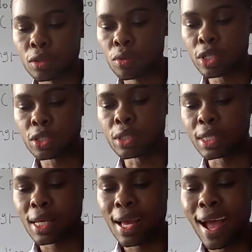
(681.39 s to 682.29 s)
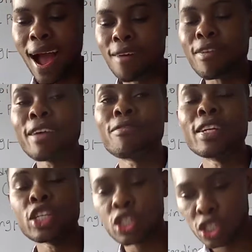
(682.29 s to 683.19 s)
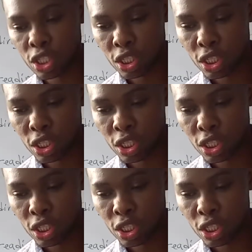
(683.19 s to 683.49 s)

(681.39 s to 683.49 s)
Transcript: Questions. Have I finished?